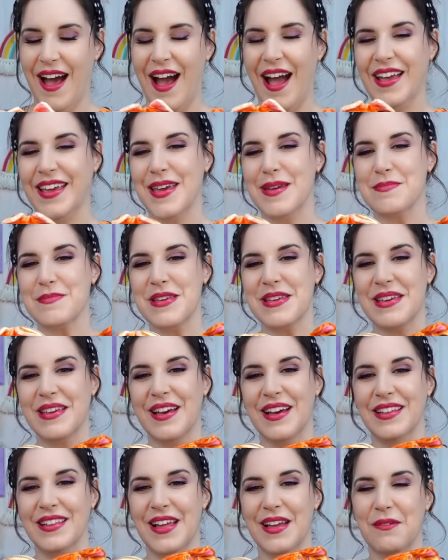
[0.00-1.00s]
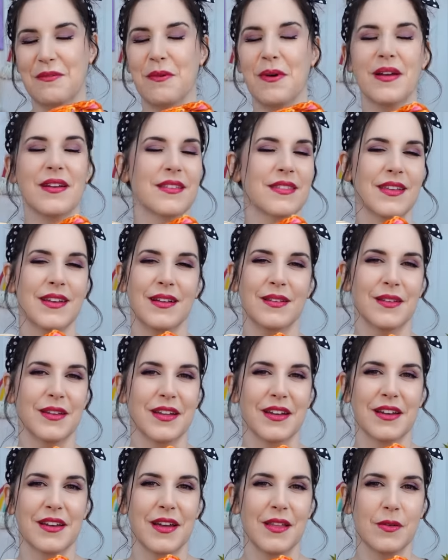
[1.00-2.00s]
I keep thinking I like one and then I'll
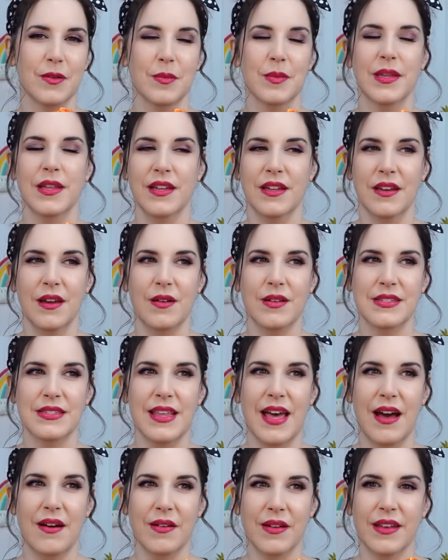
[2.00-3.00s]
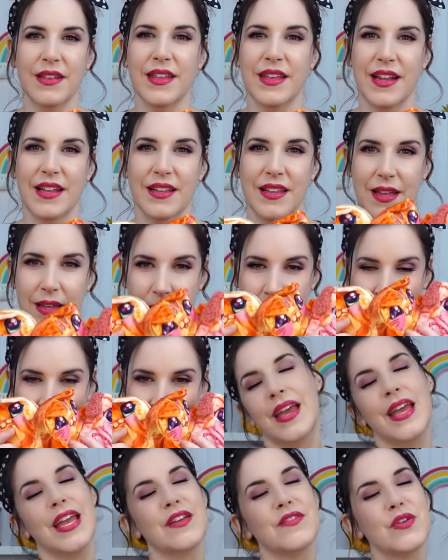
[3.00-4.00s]
look at another one and be like, no, it's that one that I like.
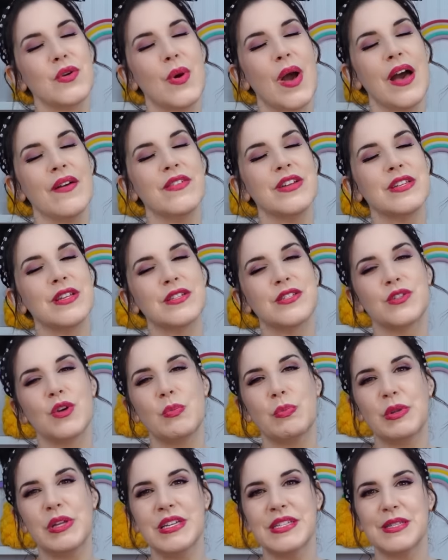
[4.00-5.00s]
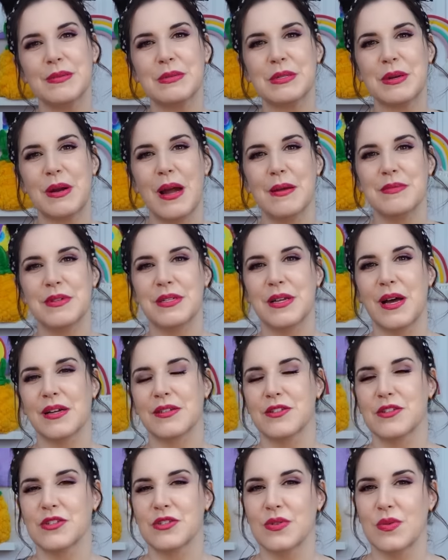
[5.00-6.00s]
If you haven't done so, please subscribe to
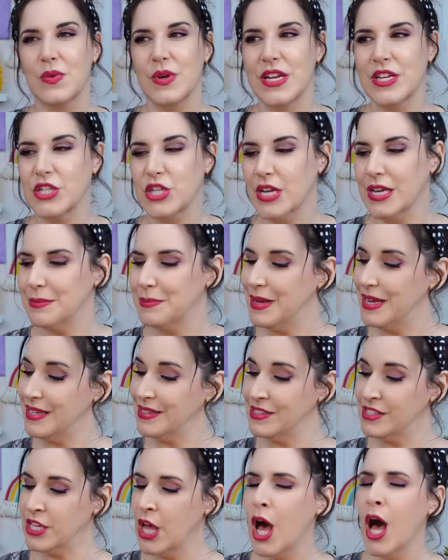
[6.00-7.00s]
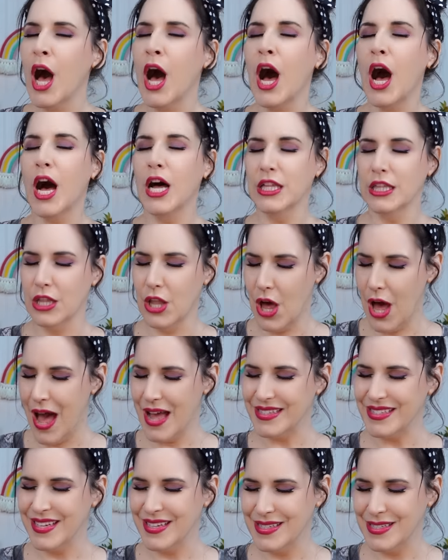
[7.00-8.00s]
Doctor Squish. It means a
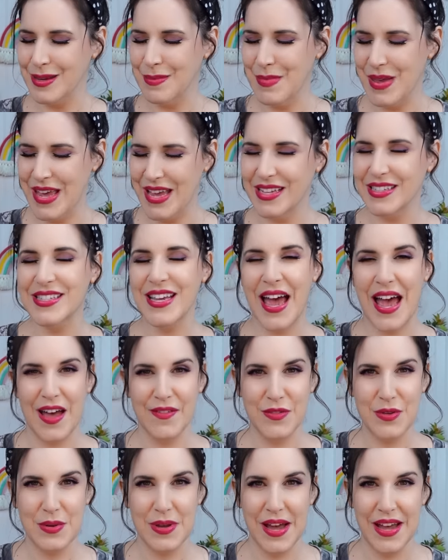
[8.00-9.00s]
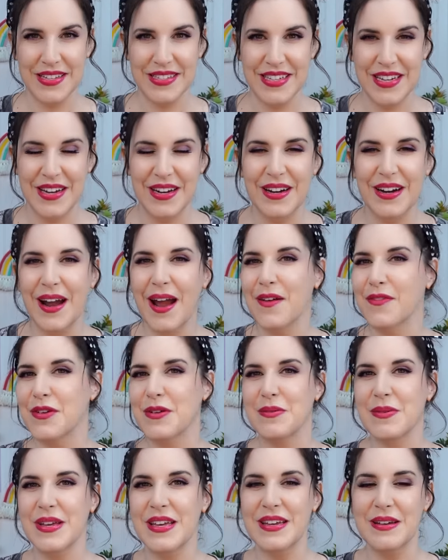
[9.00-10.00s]
lot to me to have you guys here
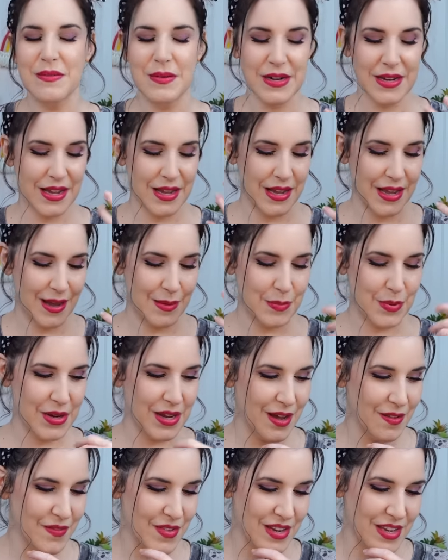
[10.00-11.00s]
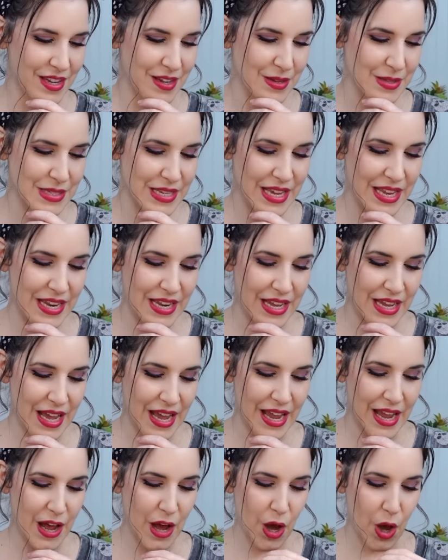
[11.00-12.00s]
every week when I, I put out videos. And uh,
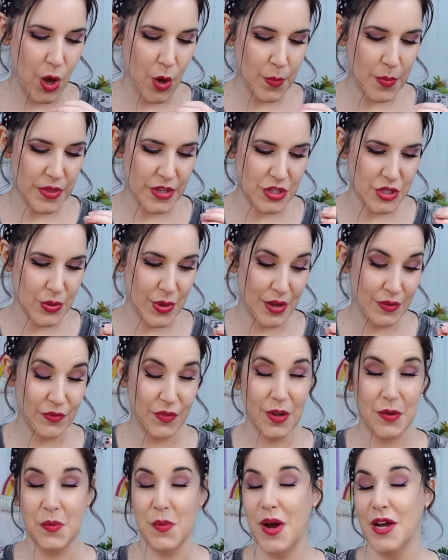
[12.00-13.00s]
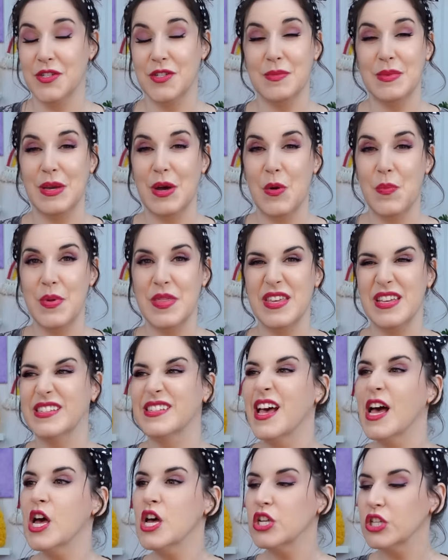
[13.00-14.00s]
I hope that you had fun watching me open
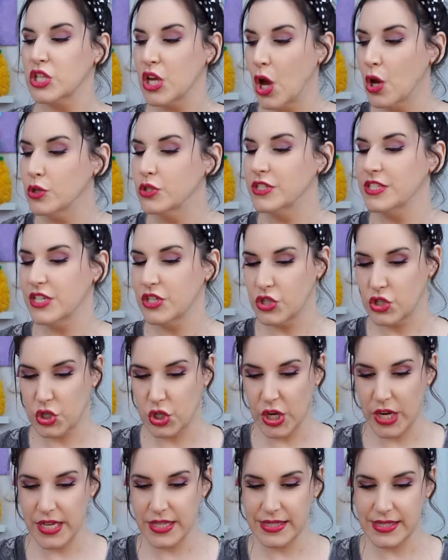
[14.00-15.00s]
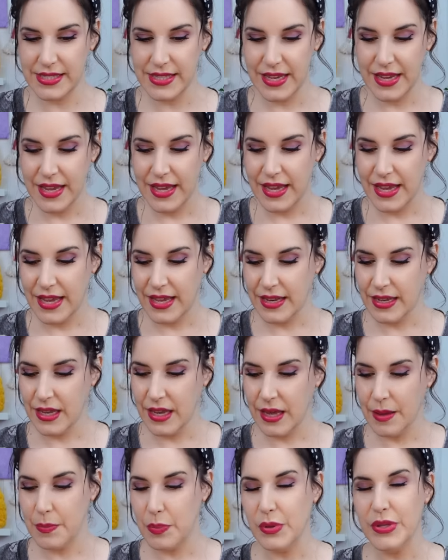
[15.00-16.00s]
these toasty treats. And
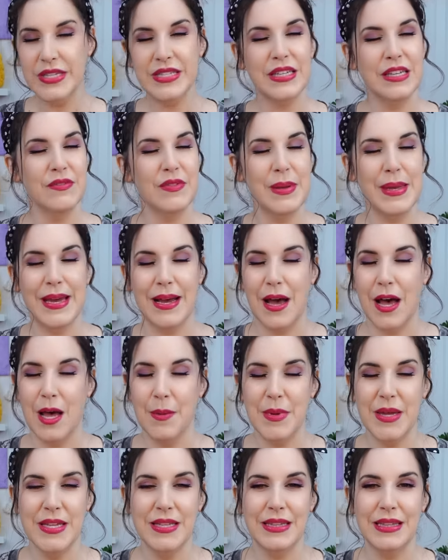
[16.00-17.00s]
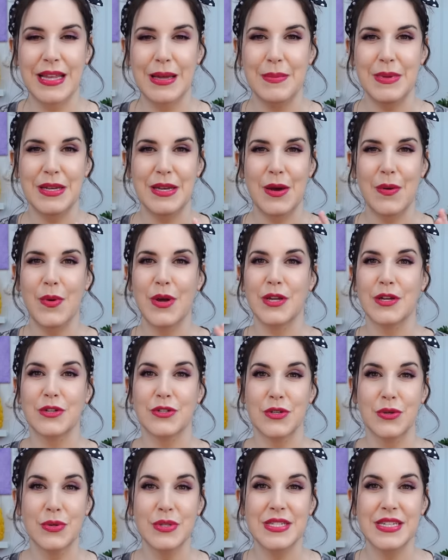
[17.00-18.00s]
uh, please leave me a comment and let me know what you're
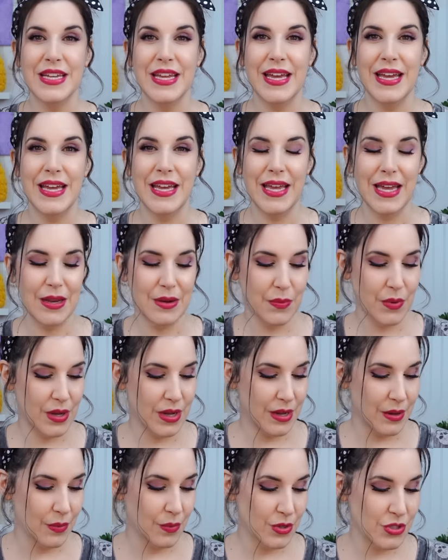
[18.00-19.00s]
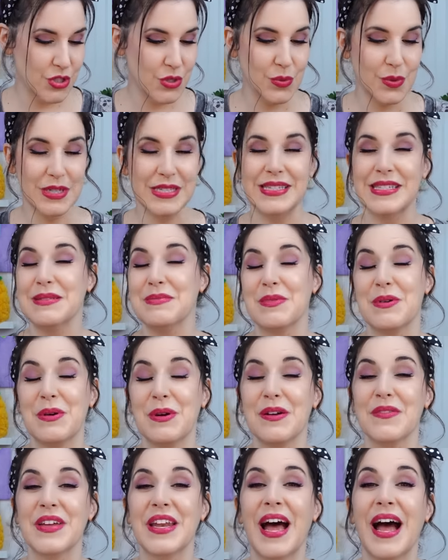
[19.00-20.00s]
doing today and uh, what you want to see
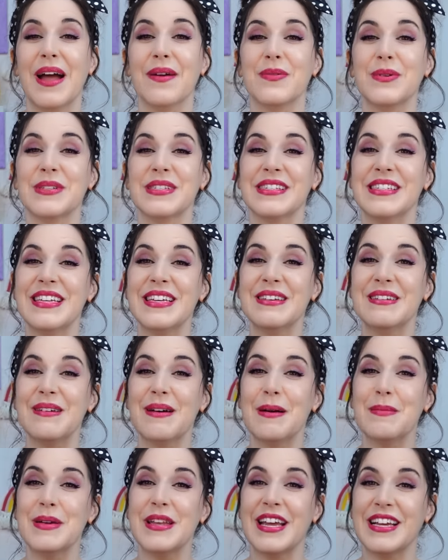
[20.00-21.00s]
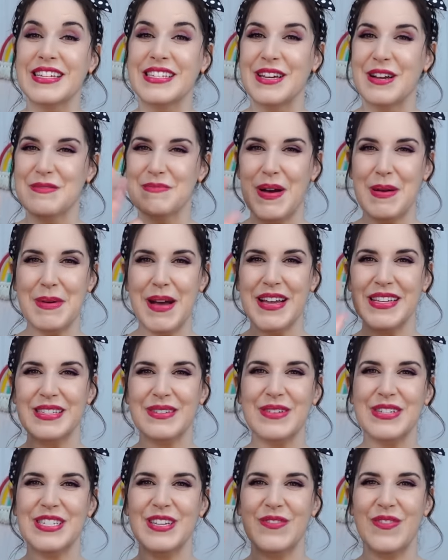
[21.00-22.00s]
more of. And I will see you on my next show. Bye-bye,
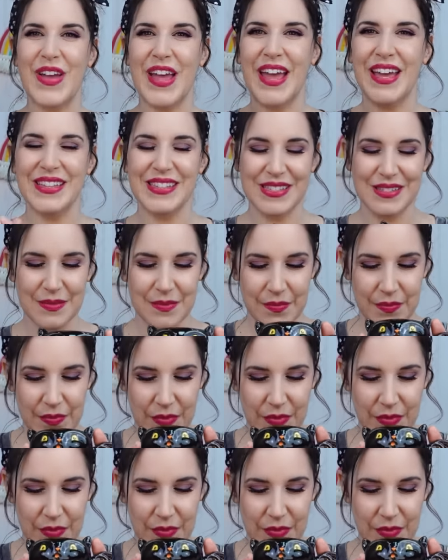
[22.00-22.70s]
Squishy fans.